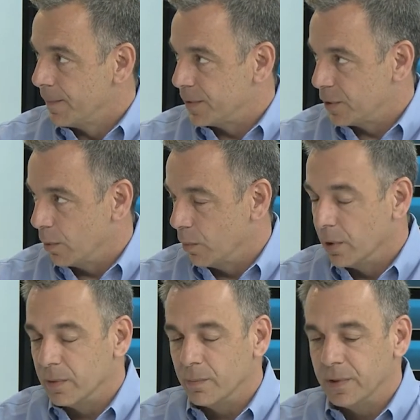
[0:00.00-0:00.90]
So
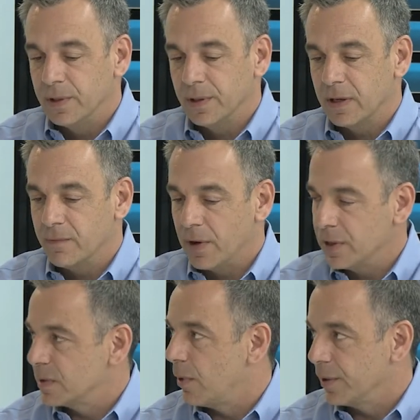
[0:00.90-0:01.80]
we're dealing in
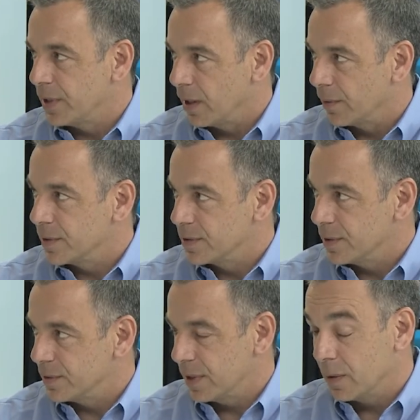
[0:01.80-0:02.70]
very small tolerances,